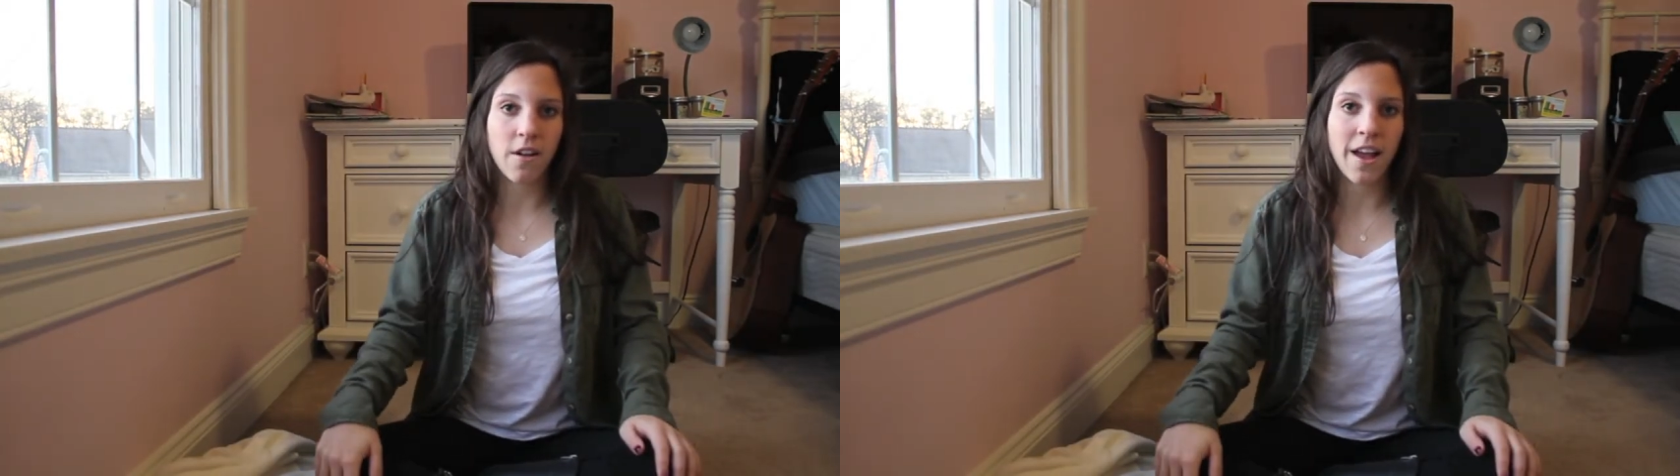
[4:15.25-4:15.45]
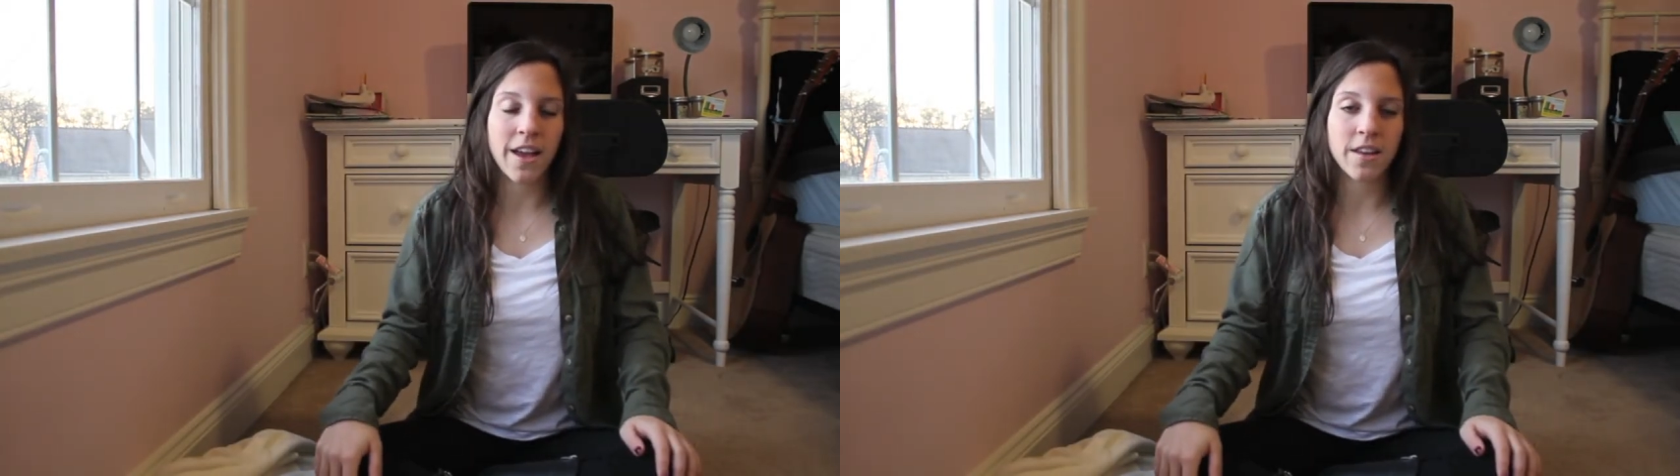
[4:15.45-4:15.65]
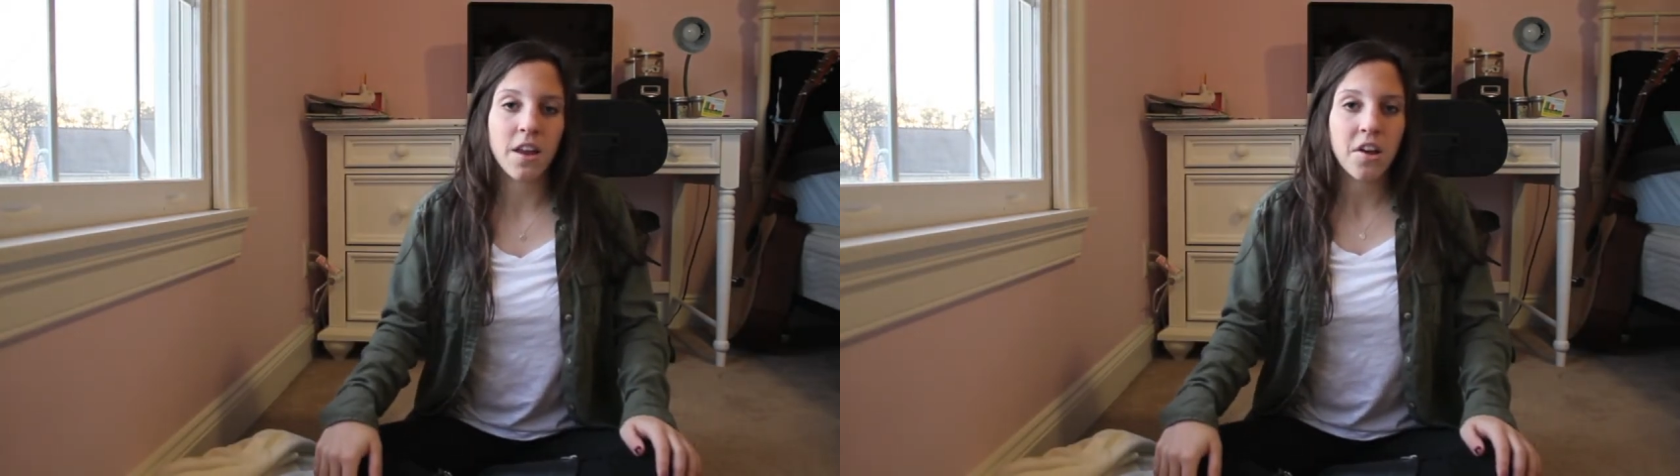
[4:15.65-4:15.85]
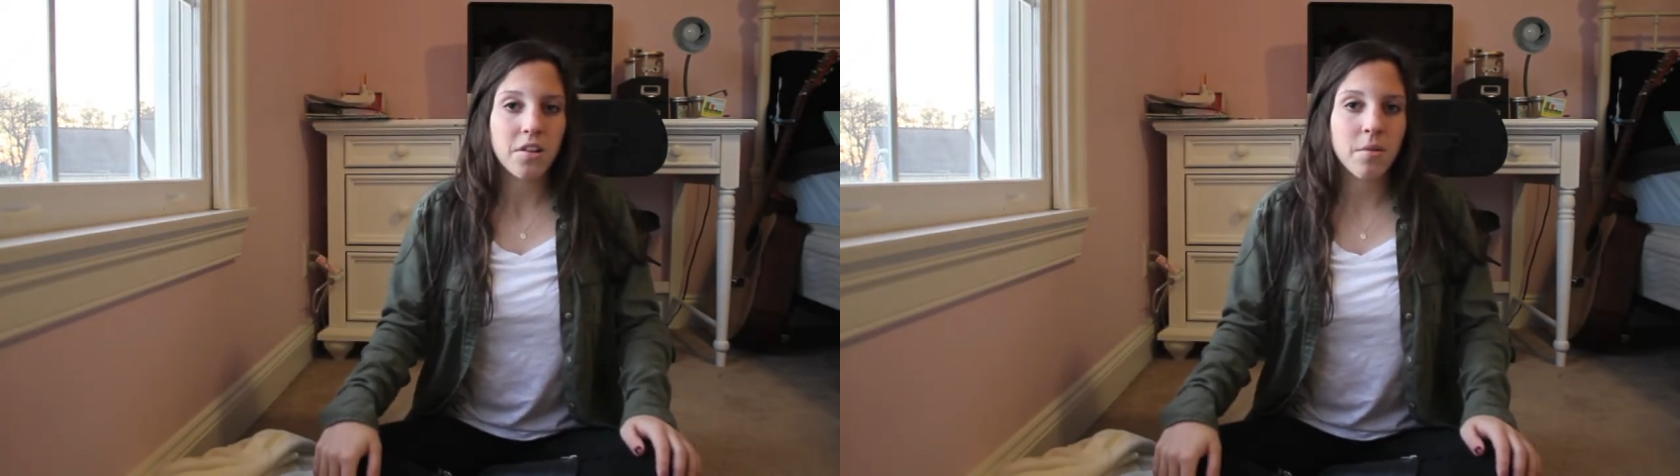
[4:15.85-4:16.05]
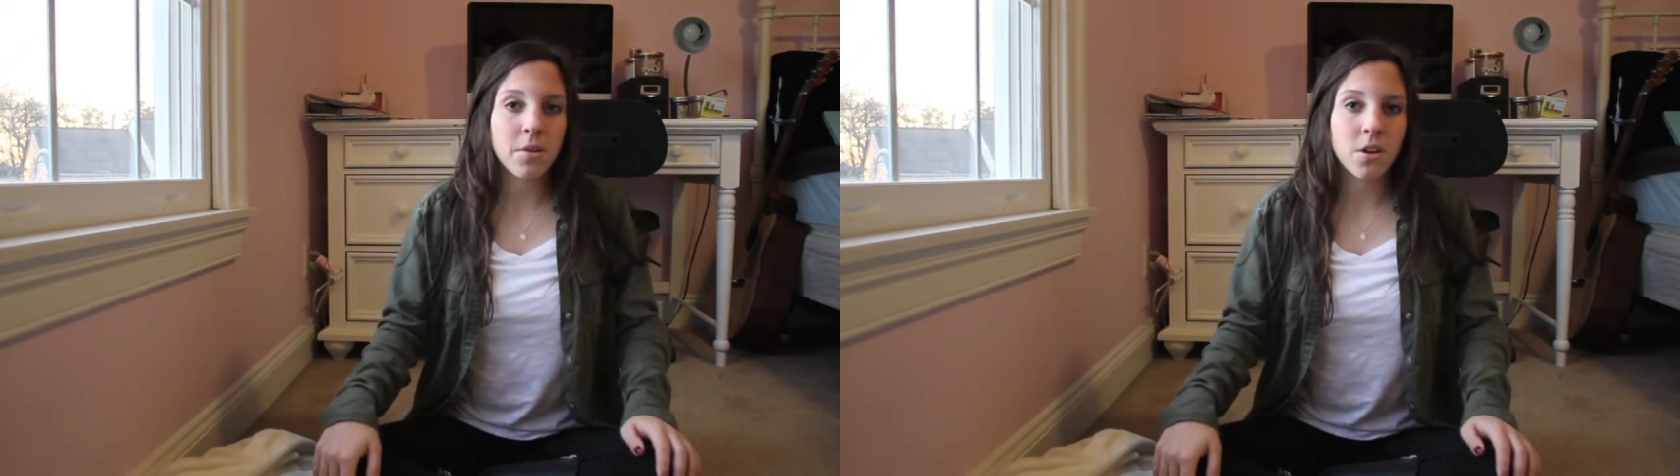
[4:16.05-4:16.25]
and
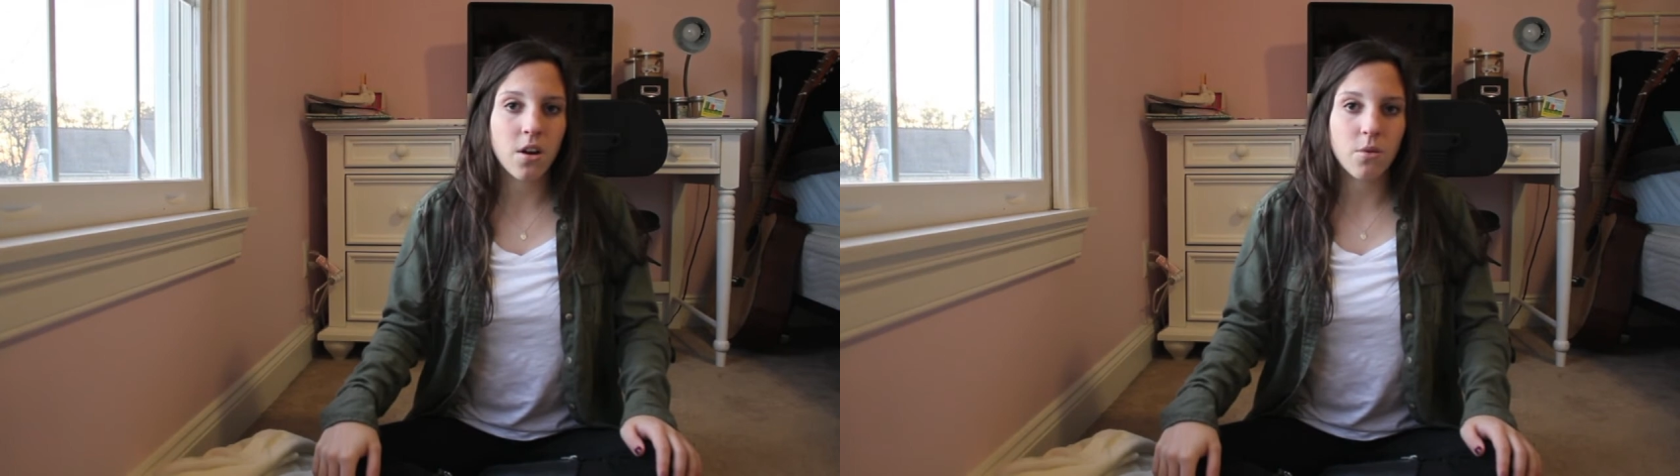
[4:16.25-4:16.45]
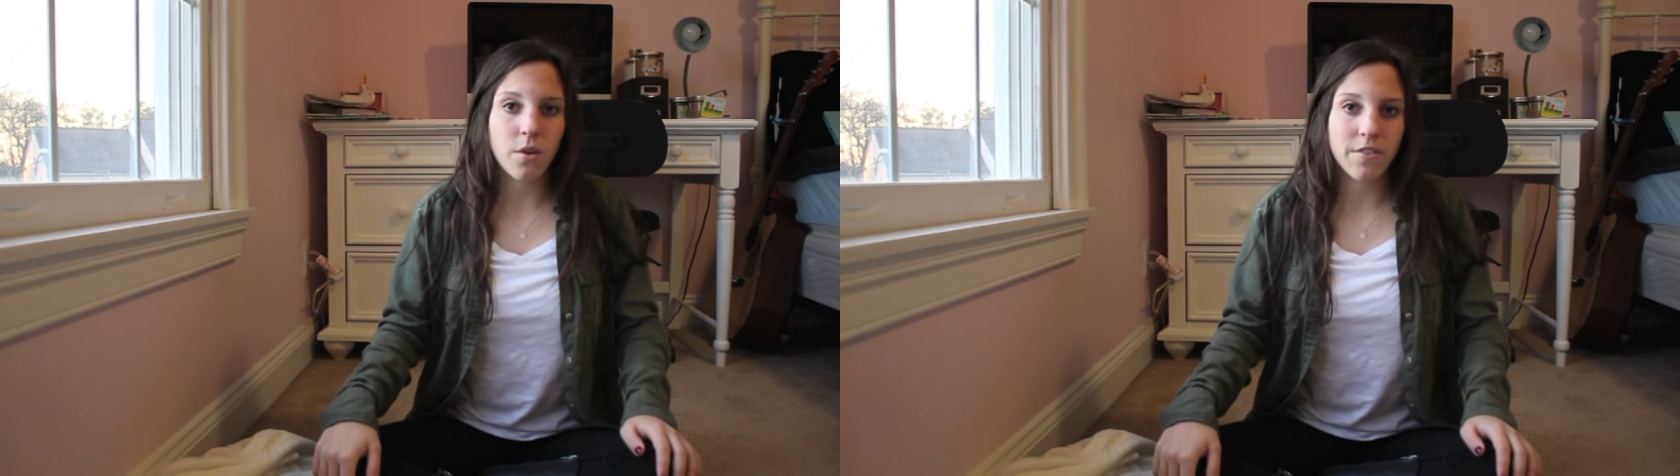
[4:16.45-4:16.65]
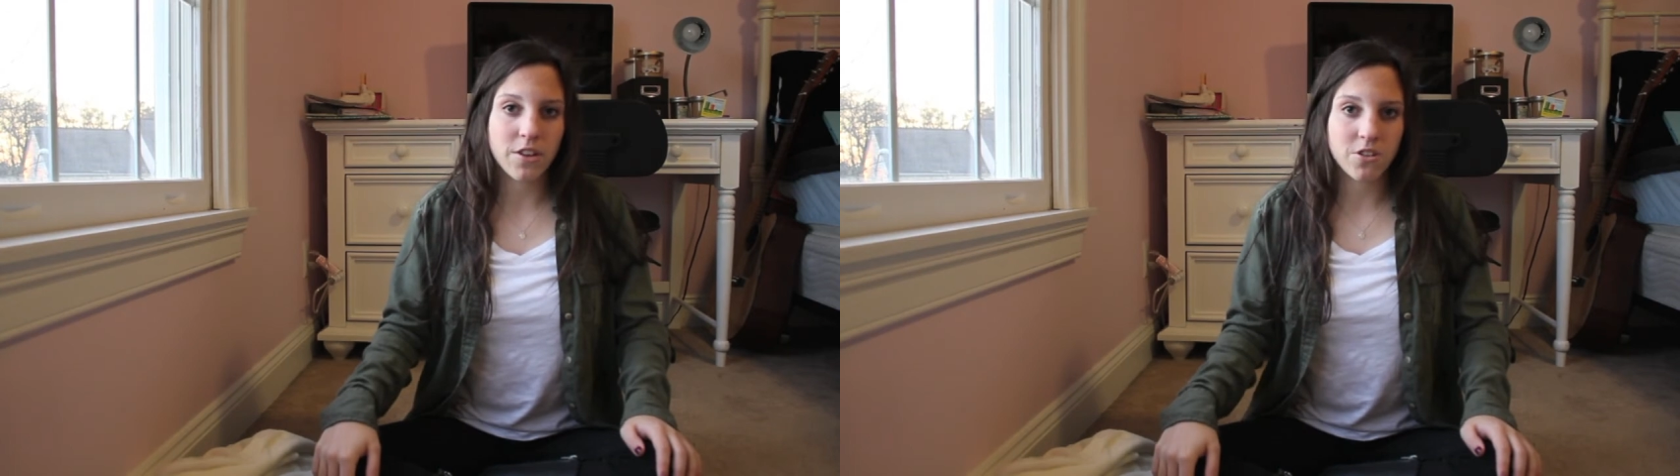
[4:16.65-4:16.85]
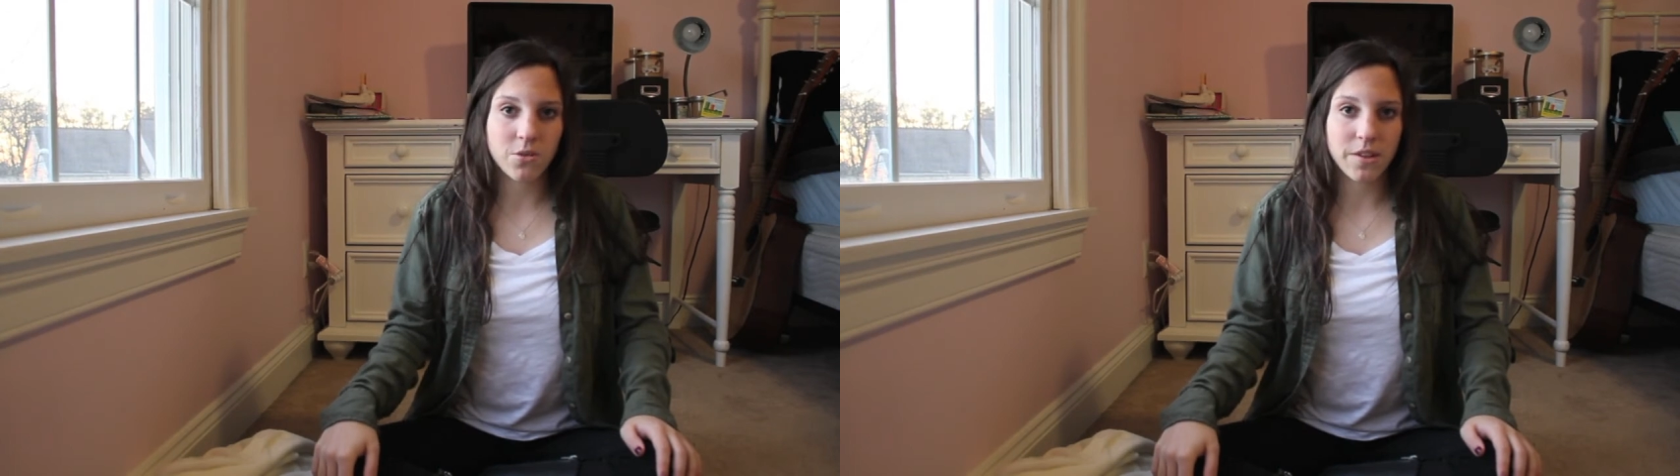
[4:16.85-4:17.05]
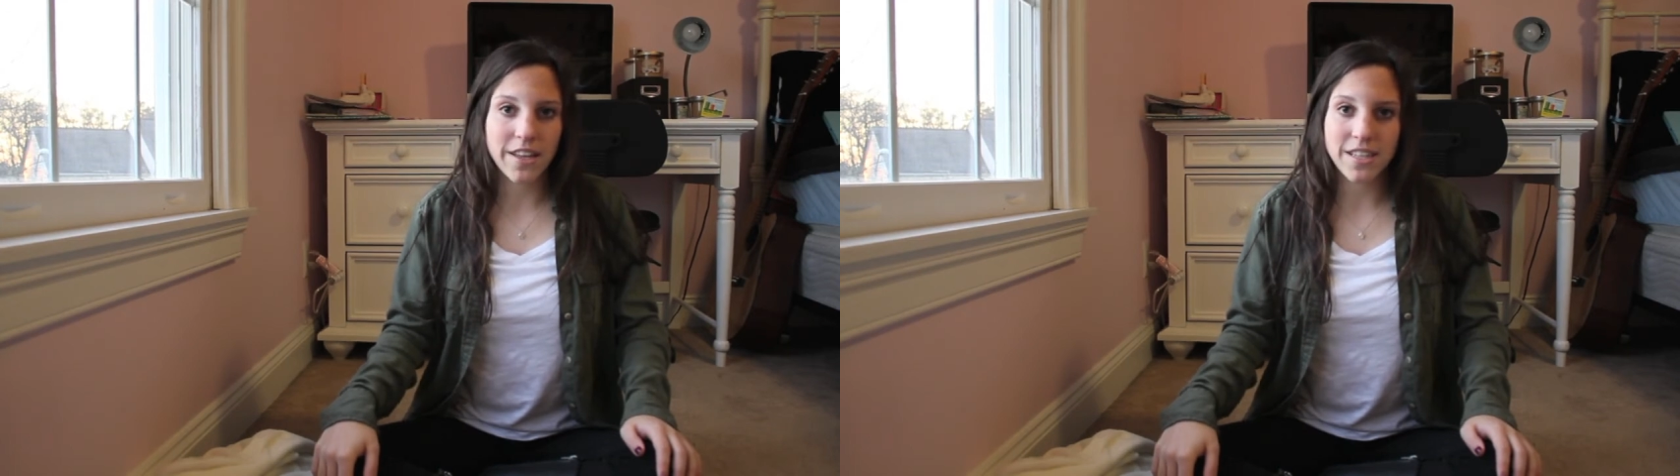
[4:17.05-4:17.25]
let me know what videos you
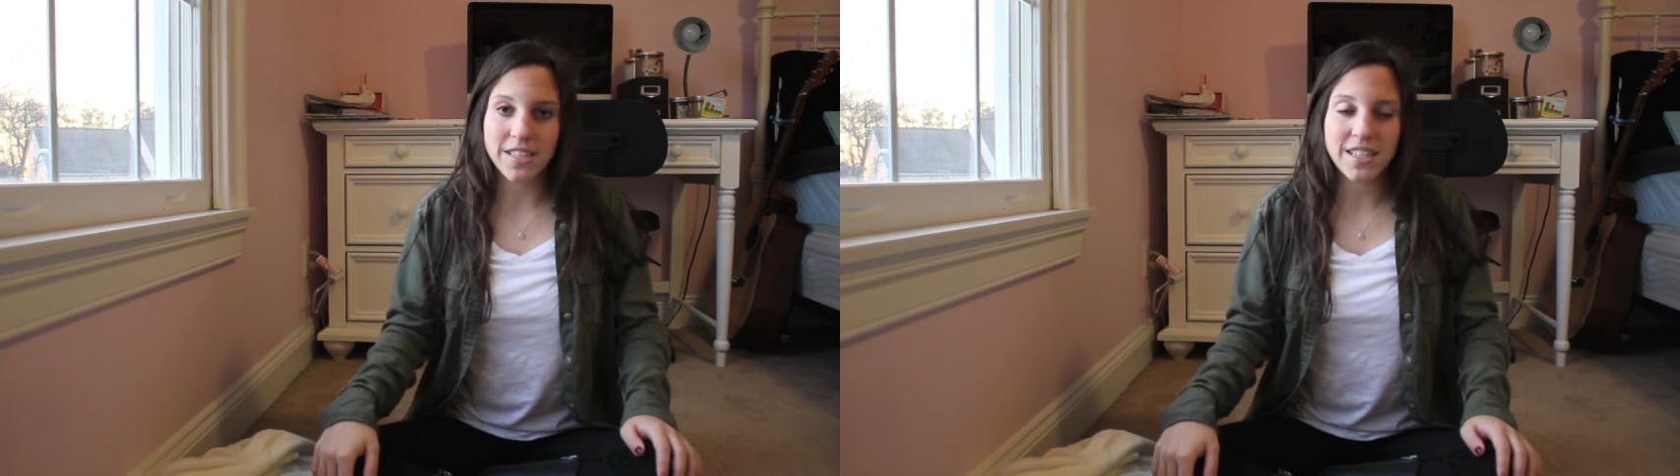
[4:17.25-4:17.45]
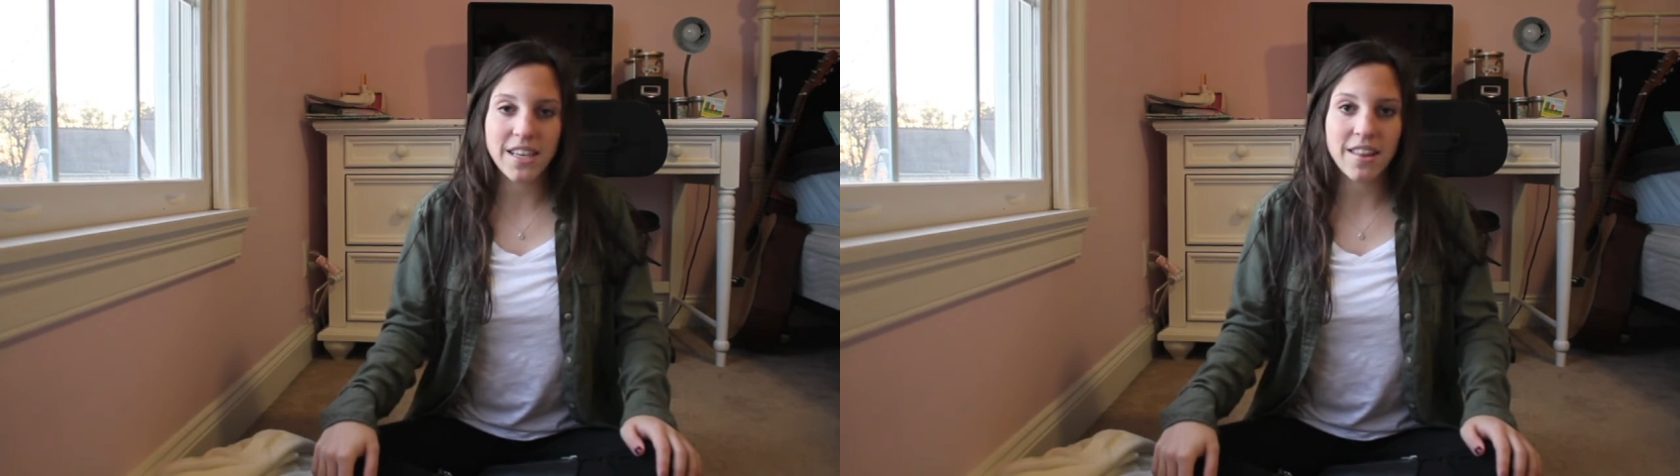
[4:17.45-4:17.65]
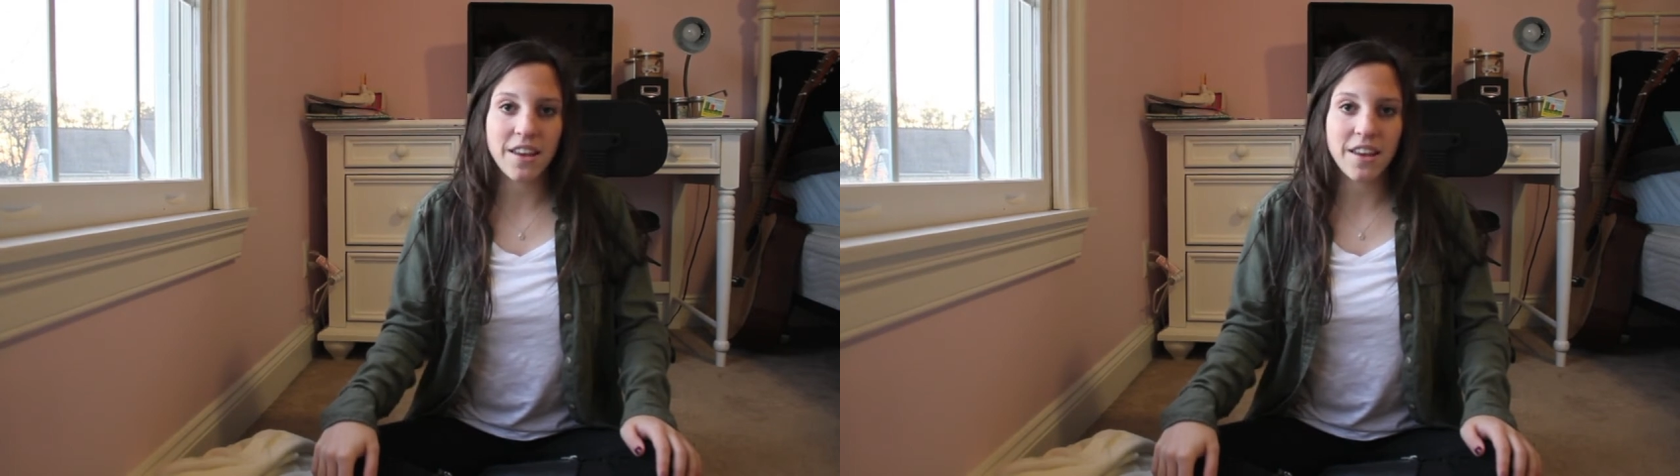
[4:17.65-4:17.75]
would like to see.